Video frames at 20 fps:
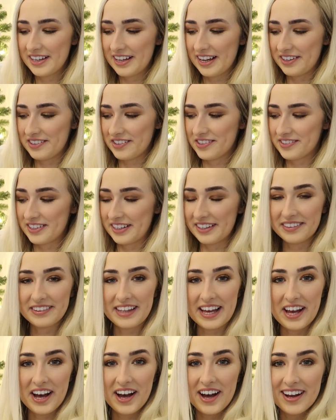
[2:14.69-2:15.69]
I just think
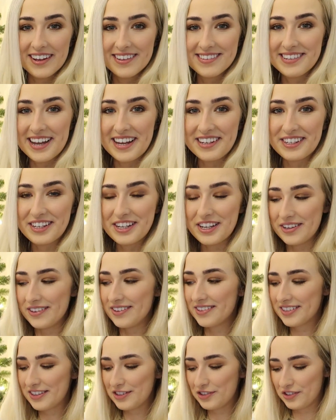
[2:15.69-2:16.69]
they are dead
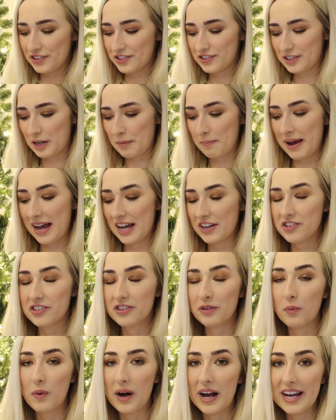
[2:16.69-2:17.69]
cute and just match
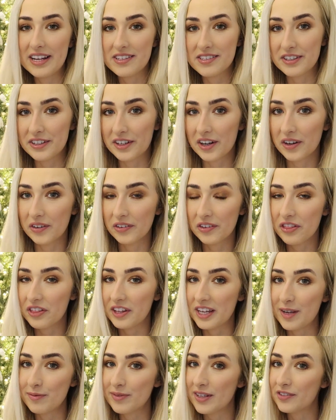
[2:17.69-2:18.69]
the white and gold
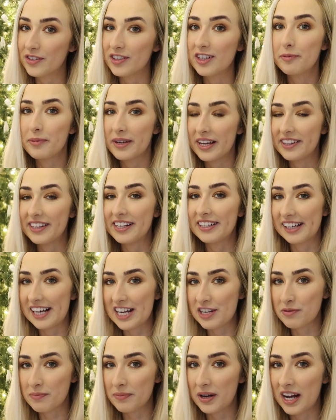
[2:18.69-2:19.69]
theme that's going to be at the
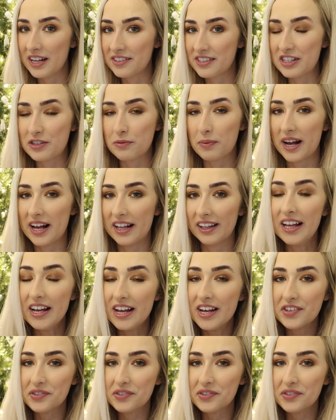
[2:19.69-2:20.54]
engagement party as well.